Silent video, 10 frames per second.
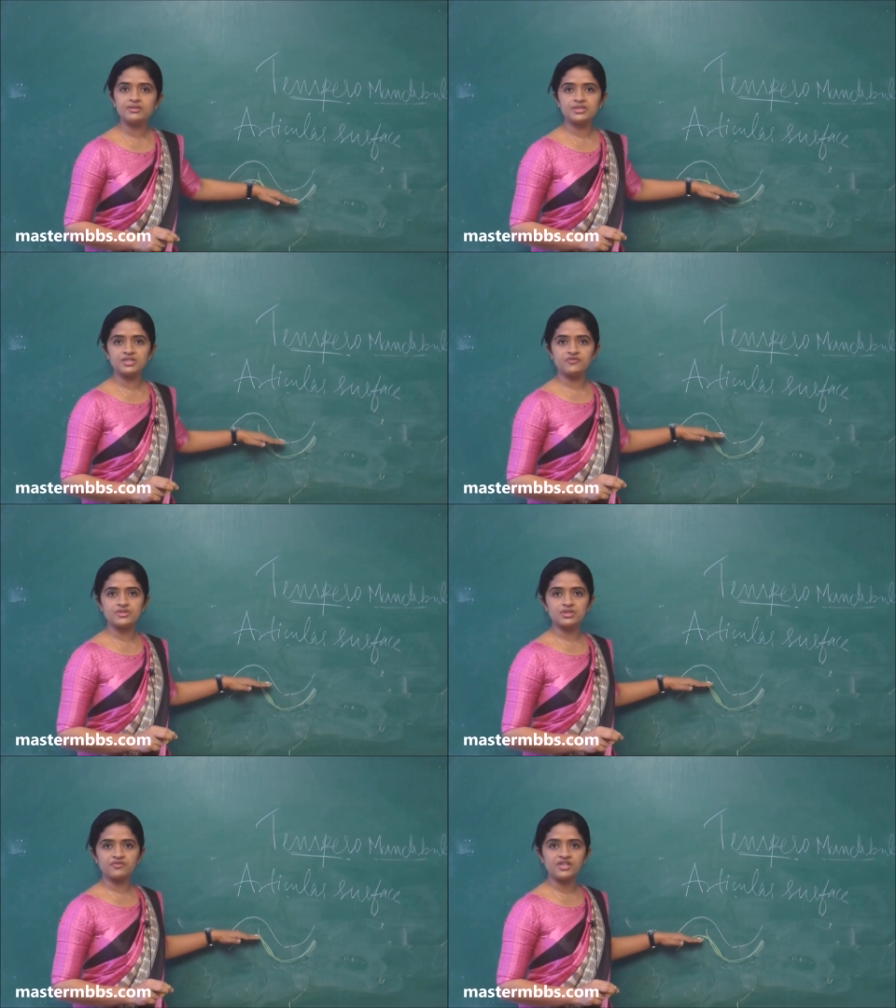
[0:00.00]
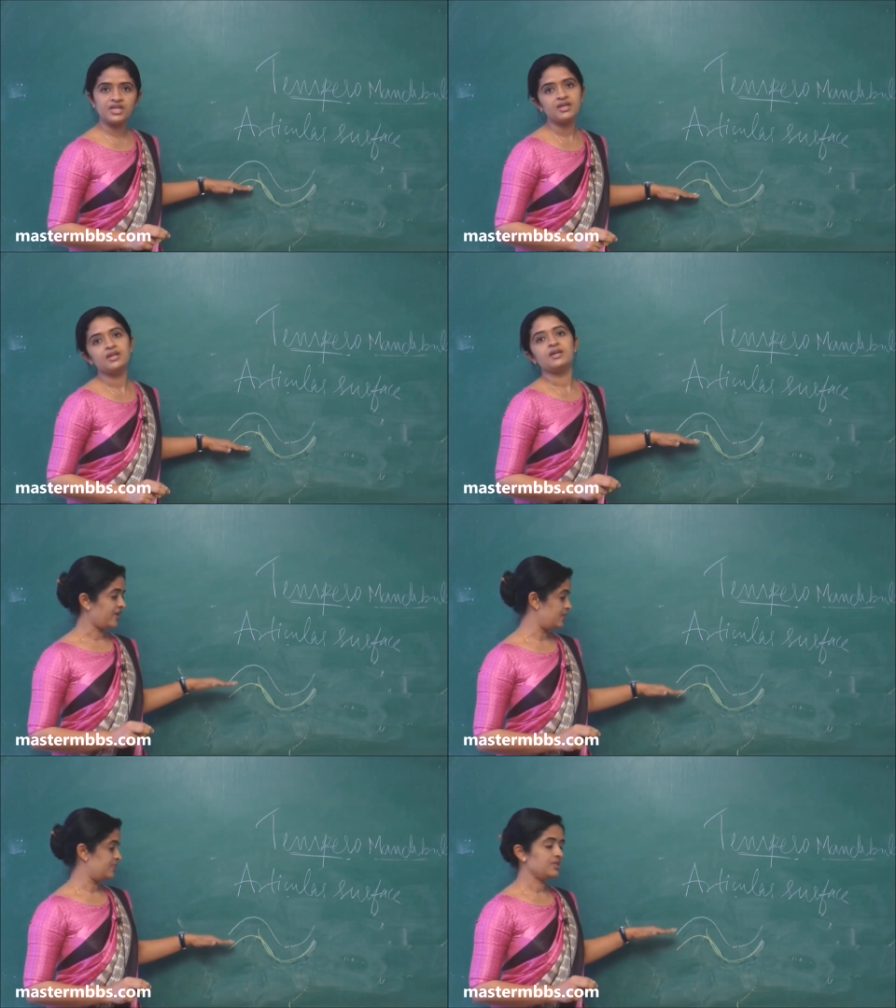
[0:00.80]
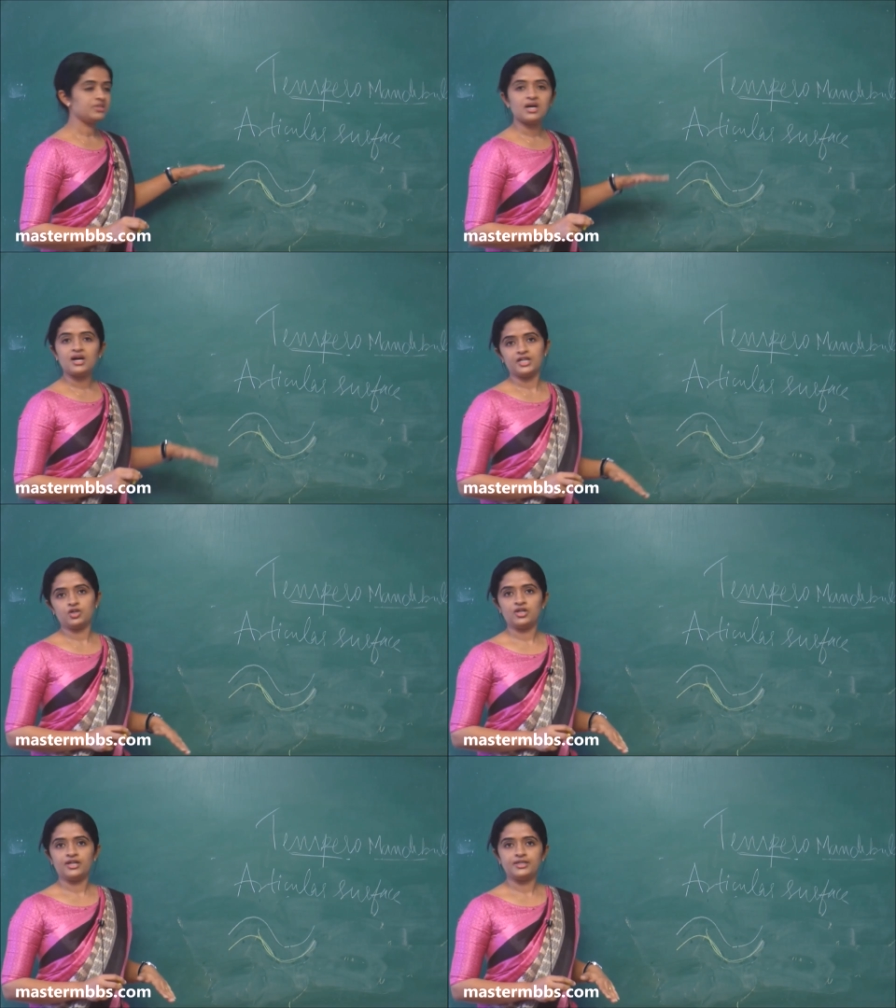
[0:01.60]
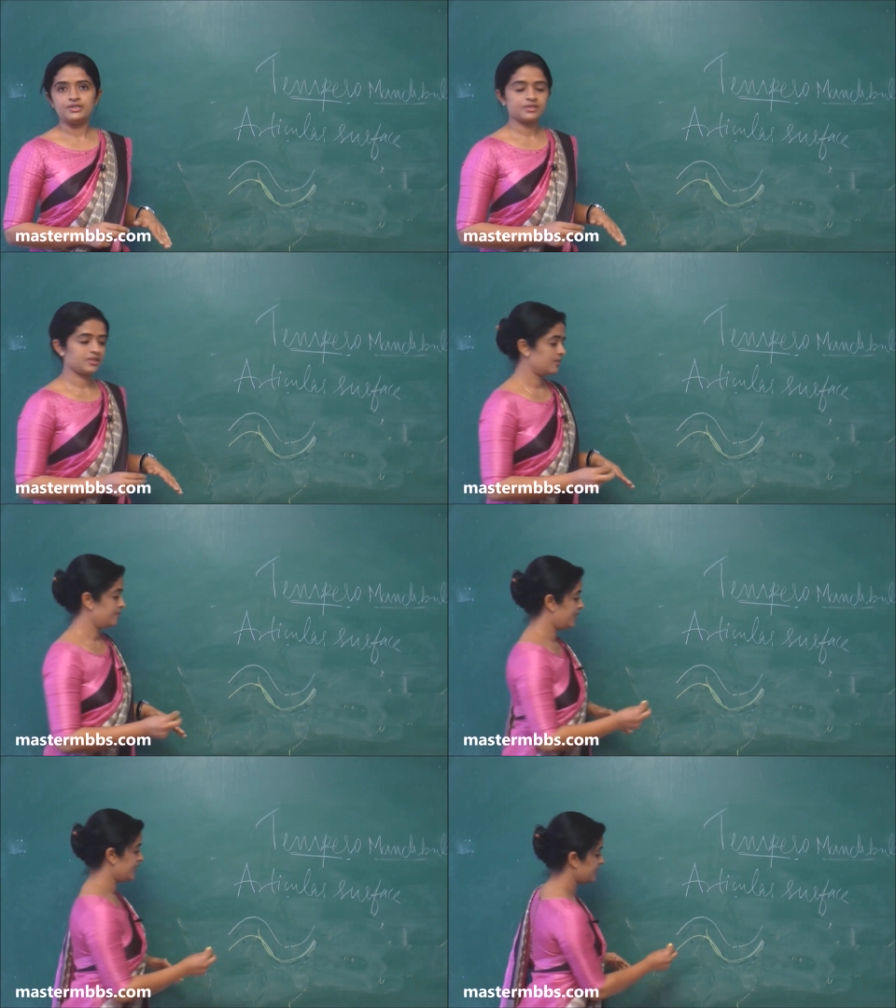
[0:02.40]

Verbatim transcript: surface of the fibrous articular disc. But